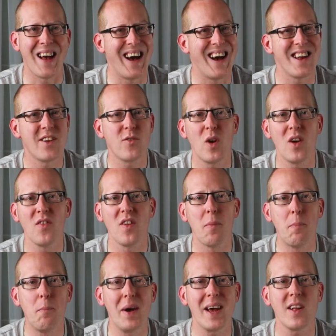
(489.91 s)
I
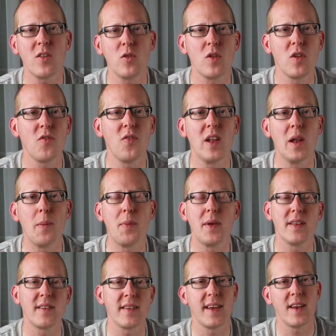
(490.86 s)
traveled back to the
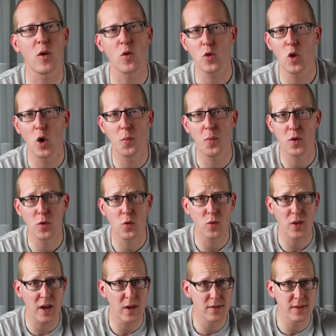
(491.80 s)
Philippines in October
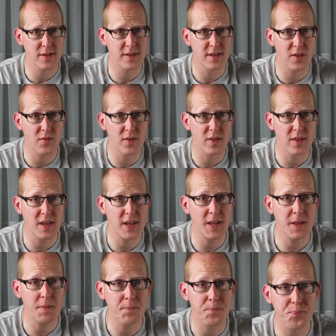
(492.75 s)

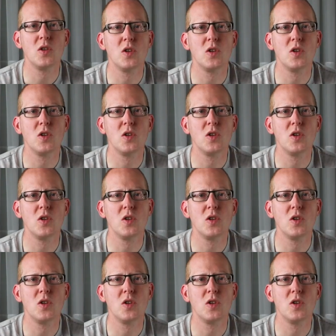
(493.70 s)
2017,